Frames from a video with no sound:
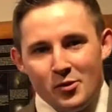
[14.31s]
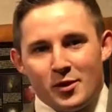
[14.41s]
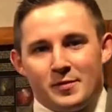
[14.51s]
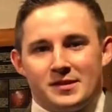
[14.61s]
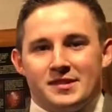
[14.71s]

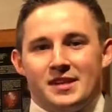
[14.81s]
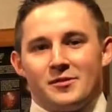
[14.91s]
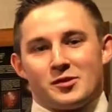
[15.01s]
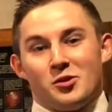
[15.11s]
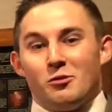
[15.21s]
we've been seeing
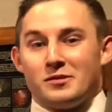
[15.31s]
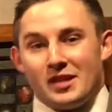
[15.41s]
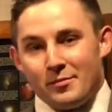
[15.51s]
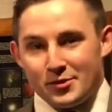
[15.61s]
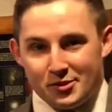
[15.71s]
those cold
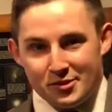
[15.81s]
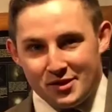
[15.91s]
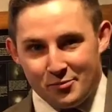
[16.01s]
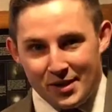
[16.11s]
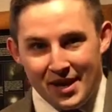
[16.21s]
temperatures
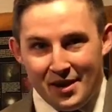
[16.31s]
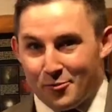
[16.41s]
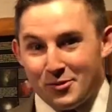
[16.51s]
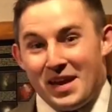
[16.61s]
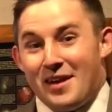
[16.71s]
that we
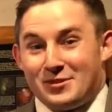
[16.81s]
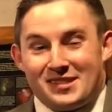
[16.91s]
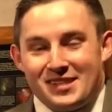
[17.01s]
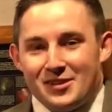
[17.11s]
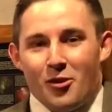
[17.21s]
really haven't
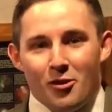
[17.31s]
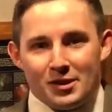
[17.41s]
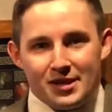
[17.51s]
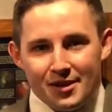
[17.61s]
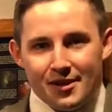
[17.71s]
seen all
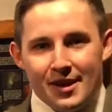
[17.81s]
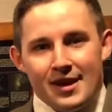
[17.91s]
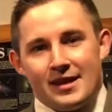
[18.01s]
year,